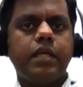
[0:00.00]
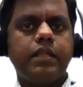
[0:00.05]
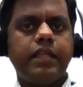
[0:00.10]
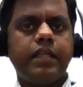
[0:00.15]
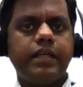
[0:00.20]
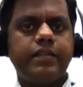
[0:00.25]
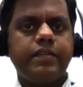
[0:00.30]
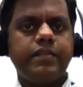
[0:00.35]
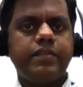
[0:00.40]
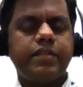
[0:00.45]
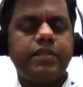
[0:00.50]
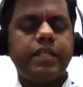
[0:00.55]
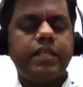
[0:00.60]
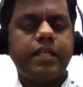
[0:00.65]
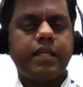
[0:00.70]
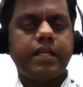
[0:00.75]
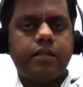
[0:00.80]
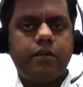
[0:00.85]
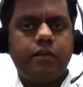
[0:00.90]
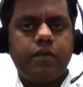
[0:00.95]
The existing
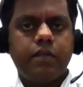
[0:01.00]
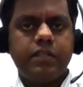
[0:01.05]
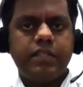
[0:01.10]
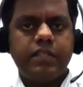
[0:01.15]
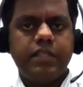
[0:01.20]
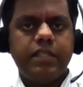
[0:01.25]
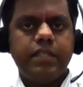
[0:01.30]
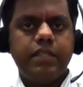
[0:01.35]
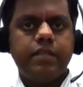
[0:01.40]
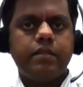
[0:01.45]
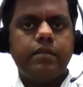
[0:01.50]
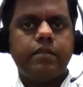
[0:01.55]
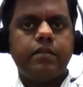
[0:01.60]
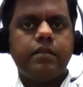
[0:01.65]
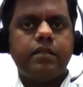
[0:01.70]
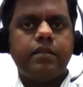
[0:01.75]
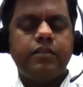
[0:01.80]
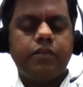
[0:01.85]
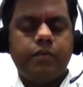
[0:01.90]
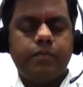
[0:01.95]
technology
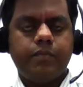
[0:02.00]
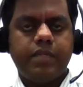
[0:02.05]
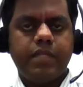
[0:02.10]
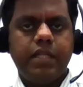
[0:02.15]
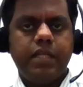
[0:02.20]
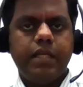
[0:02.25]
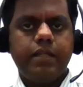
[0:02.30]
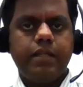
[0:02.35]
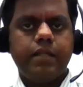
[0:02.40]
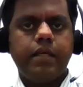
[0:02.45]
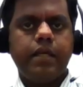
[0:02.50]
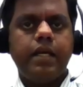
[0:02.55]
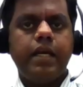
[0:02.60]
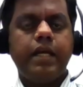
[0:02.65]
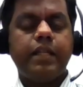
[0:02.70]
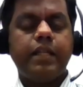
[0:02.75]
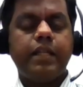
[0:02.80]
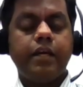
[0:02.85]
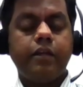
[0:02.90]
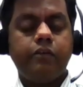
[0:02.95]
is obsolete
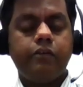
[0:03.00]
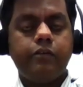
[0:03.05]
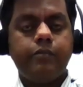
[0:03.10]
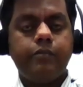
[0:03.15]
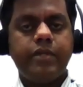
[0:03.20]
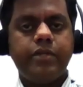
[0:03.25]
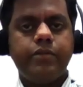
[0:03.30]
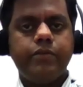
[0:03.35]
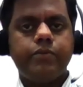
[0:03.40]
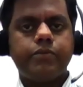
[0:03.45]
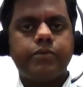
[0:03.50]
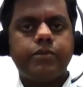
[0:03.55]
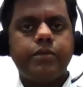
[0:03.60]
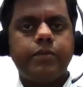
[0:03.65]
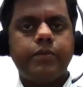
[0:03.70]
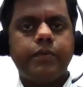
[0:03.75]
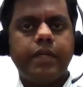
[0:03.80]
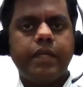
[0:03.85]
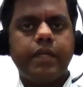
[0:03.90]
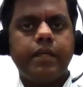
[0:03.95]
and cannot be used
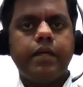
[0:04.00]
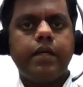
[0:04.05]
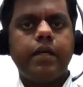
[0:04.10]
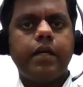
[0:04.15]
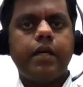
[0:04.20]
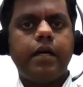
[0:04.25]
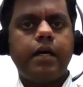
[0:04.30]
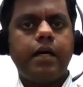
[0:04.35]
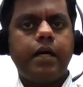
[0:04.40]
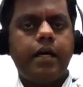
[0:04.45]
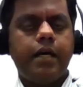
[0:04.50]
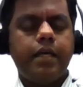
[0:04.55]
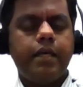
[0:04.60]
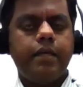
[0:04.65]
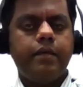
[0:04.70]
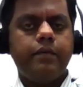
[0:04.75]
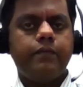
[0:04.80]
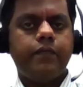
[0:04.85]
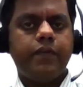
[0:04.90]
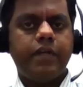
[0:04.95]
during
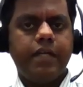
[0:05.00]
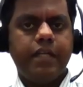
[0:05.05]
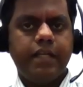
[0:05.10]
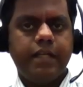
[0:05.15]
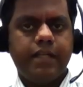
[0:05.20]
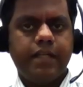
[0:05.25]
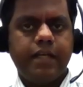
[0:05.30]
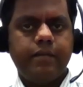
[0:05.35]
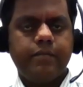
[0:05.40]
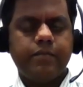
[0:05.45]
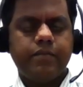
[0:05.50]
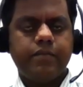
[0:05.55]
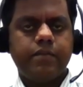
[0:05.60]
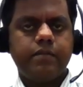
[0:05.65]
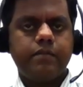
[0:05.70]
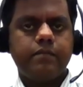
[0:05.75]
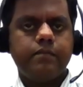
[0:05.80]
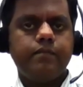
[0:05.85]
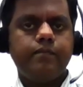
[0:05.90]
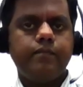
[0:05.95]
high flooding
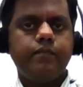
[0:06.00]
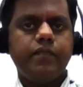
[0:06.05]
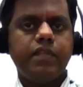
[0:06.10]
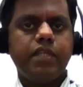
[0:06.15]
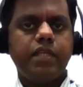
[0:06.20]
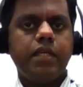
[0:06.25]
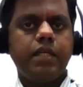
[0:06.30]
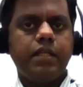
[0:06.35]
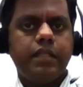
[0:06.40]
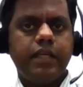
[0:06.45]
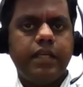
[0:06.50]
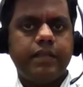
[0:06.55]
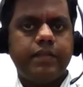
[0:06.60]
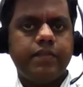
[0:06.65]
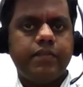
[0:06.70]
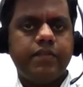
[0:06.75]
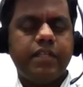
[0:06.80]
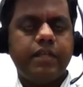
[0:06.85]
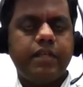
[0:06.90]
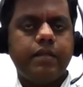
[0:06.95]
times. The
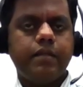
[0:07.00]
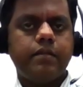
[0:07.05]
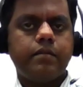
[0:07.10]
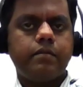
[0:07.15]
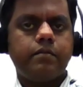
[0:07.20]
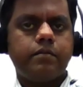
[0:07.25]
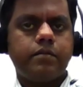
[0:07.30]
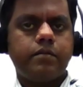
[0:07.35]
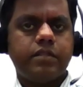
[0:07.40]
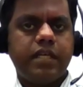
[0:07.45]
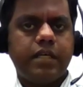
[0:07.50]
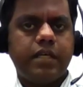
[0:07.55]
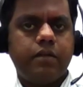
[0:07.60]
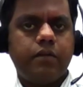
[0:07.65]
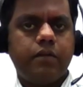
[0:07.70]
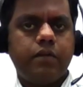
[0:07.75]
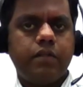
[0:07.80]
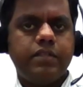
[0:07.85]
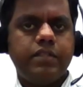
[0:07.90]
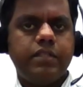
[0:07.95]
existing
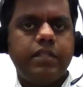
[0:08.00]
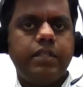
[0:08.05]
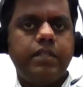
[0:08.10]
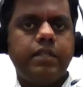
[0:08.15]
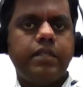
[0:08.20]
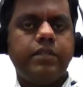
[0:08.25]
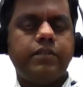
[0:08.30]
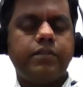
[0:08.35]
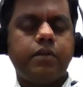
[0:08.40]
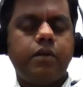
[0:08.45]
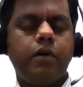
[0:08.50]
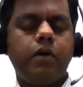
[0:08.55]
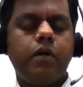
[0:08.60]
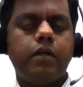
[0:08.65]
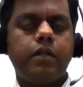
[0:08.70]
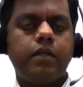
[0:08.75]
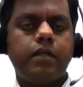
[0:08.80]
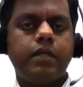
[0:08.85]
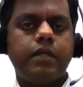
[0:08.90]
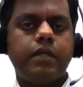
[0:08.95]
technology is
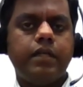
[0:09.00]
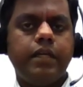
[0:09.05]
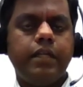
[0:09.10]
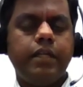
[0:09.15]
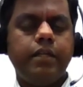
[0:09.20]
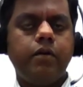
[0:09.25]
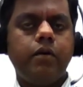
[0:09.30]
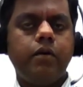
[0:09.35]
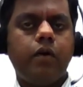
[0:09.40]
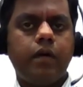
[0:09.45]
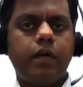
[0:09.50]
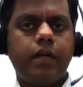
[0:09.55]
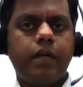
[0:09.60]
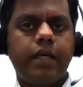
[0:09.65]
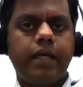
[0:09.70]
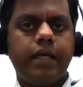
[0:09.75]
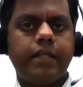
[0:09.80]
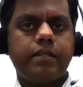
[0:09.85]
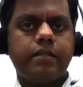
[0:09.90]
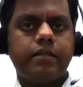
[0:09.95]
called in
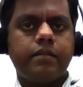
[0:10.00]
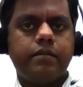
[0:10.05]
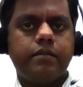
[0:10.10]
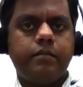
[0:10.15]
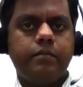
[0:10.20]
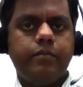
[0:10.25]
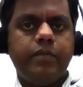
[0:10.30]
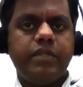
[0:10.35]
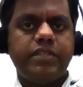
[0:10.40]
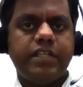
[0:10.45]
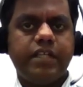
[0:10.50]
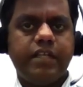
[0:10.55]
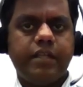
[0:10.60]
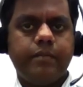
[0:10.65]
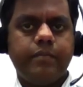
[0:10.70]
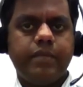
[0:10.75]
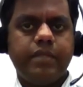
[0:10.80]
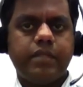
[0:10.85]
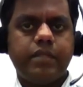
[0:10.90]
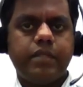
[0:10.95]
contact
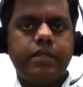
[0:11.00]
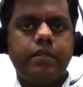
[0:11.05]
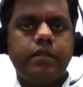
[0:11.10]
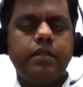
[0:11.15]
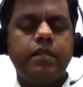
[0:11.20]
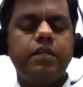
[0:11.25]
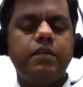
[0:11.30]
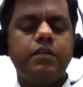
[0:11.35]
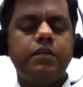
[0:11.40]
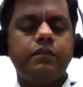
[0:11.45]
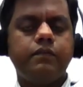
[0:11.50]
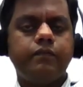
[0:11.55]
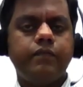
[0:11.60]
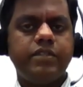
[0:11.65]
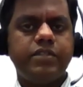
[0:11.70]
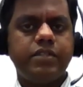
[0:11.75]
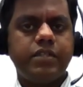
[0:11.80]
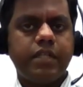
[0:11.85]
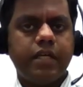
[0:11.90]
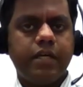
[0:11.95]
measuring method,
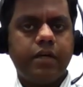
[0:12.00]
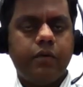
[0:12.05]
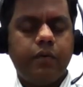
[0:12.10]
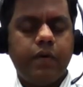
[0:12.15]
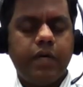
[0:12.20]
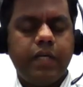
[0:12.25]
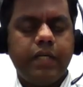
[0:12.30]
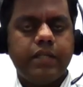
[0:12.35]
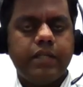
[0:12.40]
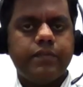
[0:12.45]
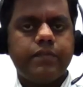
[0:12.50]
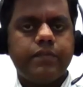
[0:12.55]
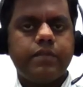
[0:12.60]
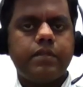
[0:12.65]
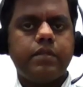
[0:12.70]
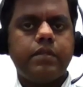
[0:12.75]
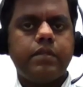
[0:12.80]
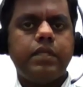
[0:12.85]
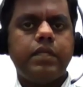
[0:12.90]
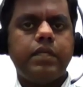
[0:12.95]
which
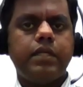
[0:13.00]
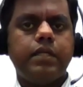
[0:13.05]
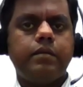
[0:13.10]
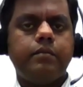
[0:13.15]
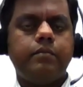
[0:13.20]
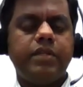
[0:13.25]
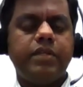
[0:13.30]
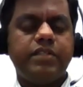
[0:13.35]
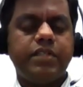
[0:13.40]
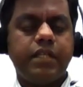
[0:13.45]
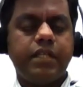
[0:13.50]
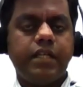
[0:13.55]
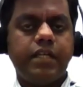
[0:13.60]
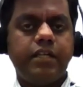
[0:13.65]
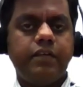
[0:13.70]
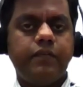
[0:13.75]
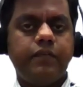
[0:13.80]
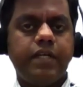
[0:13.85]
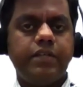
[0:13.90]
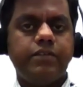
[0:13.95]
requires the measuring
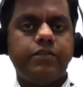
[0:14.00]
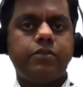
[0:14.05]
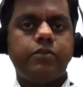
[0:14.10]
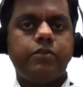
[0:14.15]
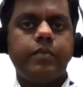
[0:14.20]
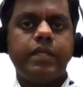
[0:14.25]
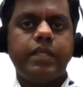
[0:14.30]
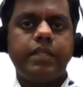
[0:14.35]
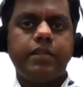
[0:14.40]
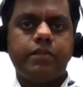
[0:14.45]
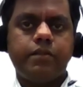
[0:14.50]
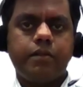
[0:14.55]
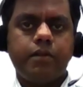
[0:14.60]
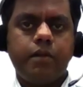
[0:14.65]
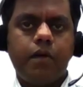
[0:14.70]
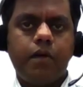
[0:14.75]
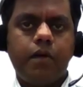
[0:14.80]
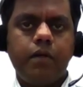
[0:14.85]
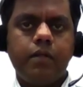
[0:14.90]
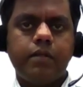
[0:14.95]
device to be
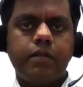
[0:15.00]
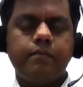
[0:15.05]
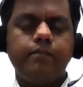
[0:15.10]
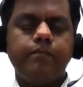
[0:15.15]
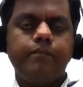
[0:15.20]
installed